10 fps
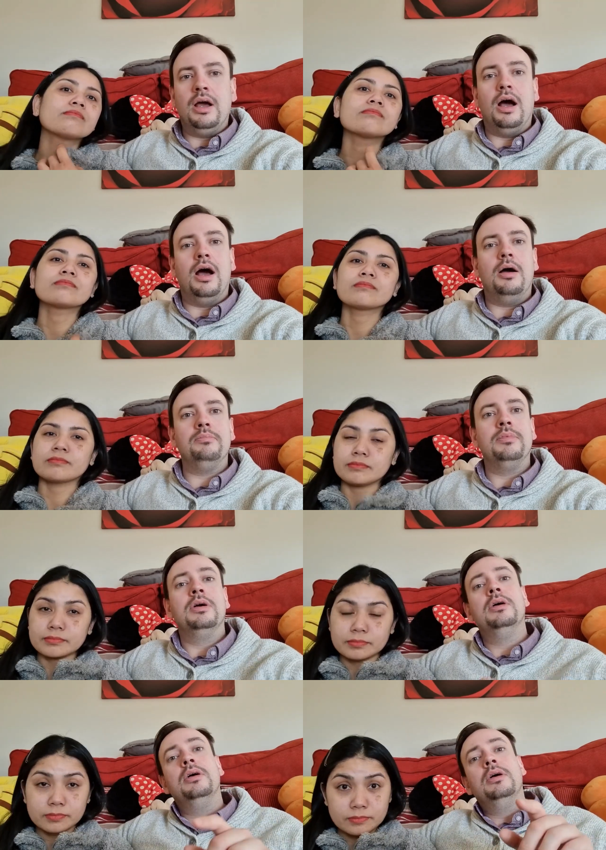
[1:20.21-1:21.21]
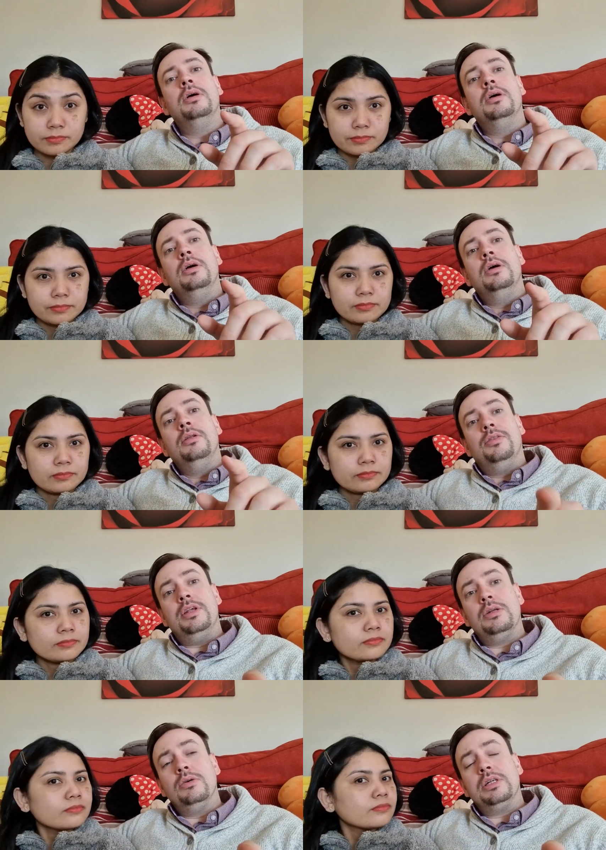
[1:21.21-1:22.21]
Speaker 1: Um,
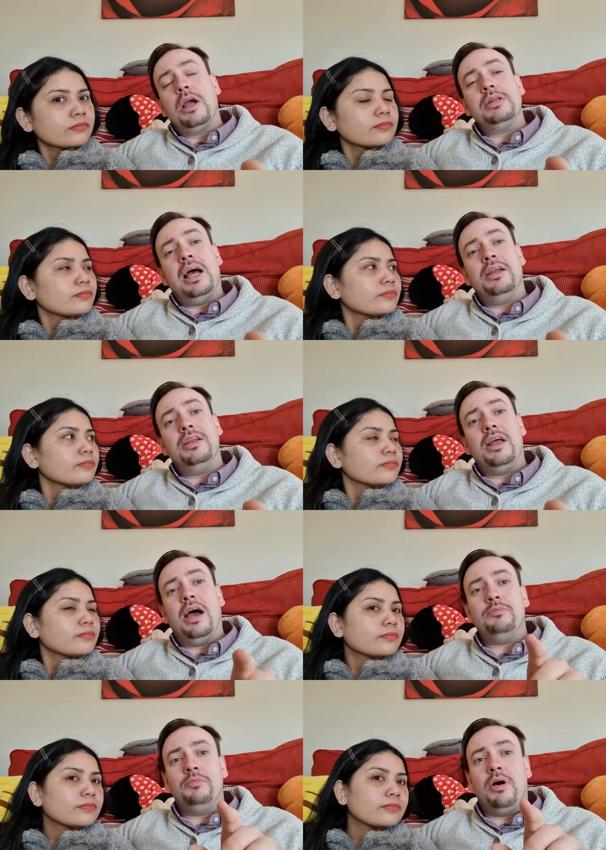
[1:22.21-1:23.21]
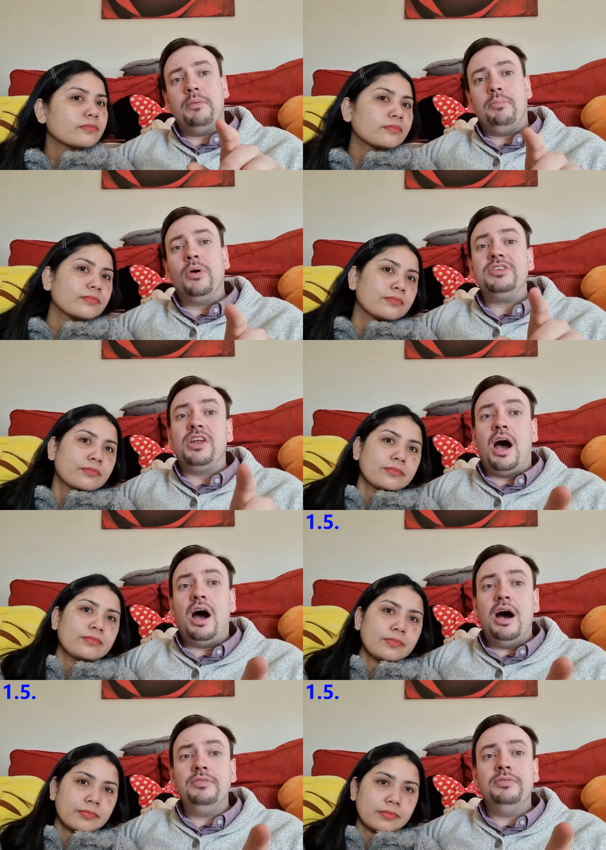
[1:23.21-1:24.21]
this also goes hand in hand with my point and
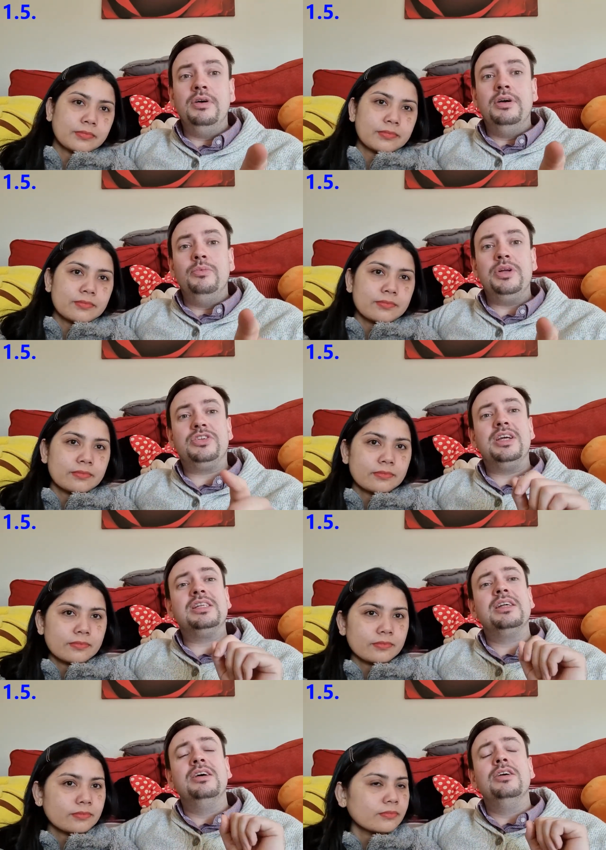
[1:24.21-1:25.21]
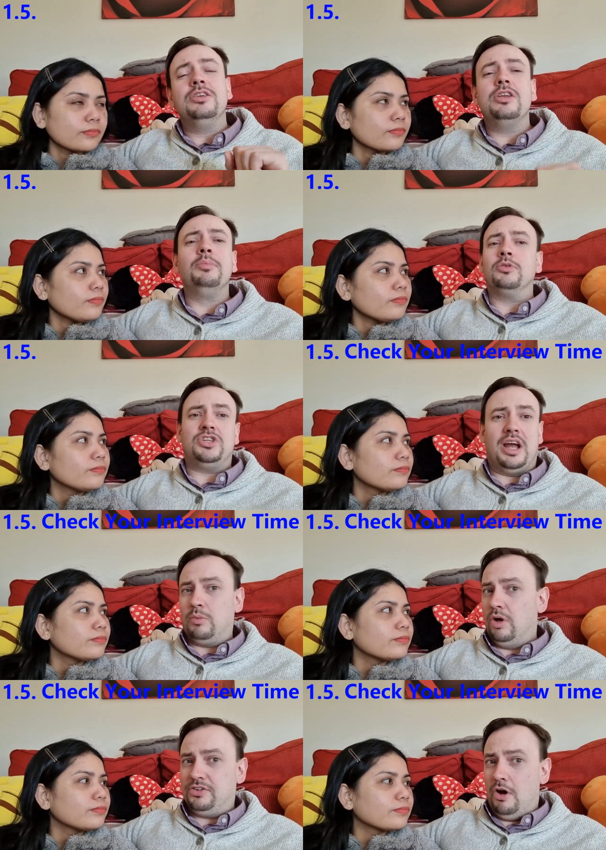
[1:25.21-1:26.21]
a half, which is double
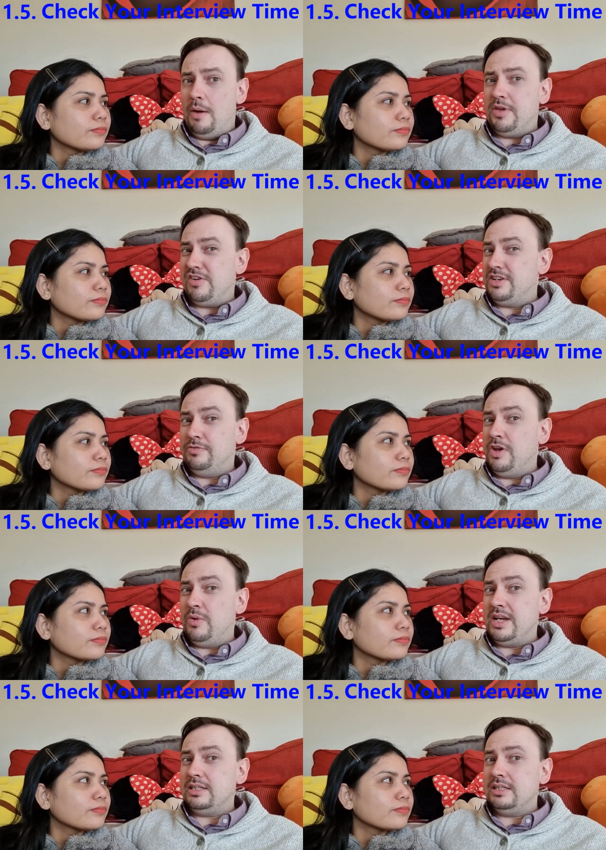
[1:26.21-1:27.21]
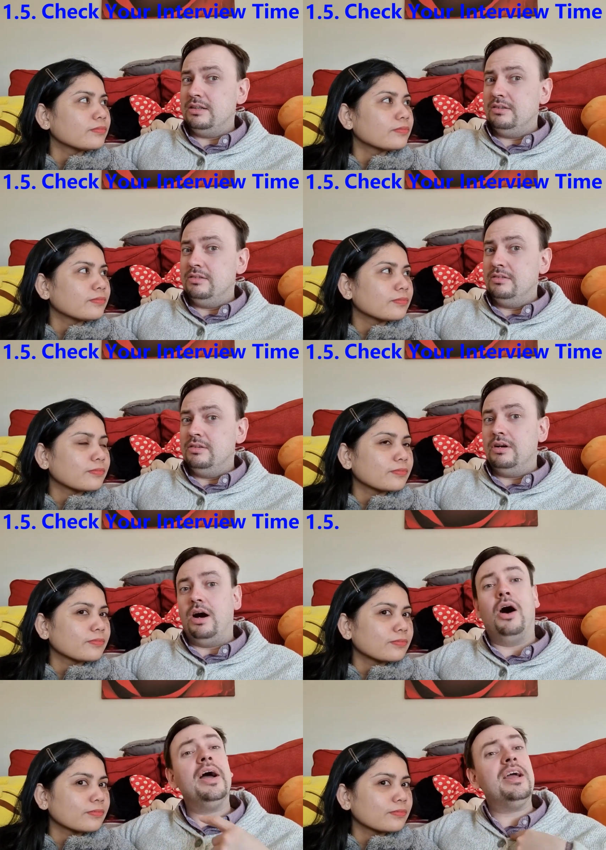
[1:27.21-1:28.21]
check what time your interview is
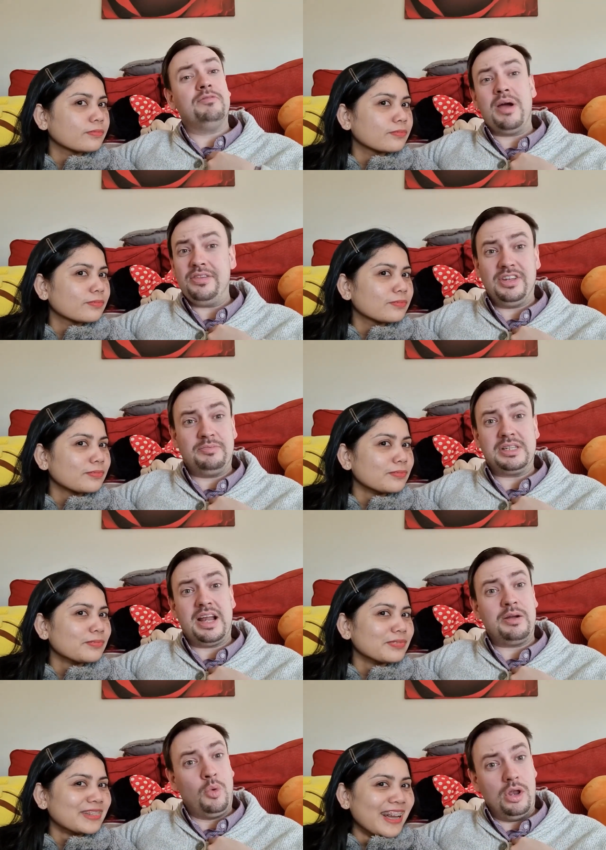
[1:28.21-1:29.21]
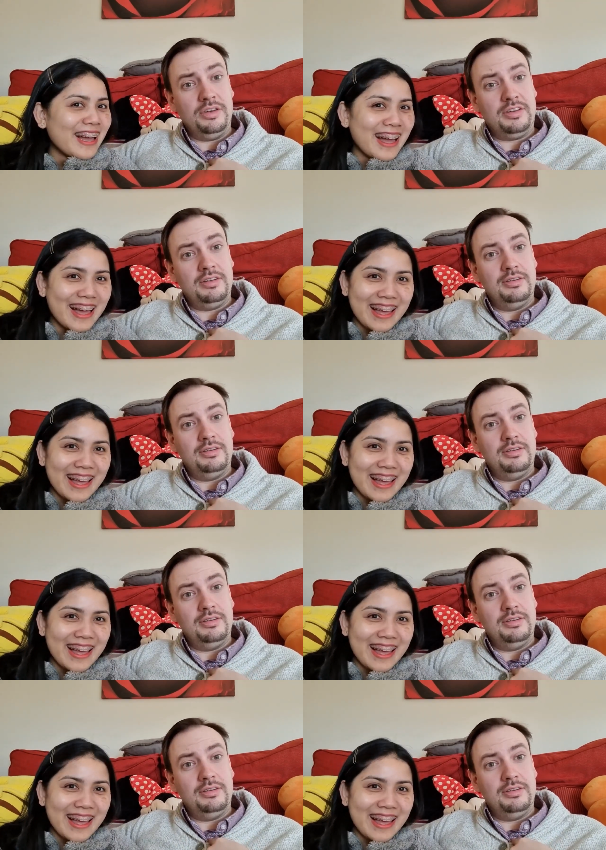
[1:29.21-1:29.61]
I have made this mistake once.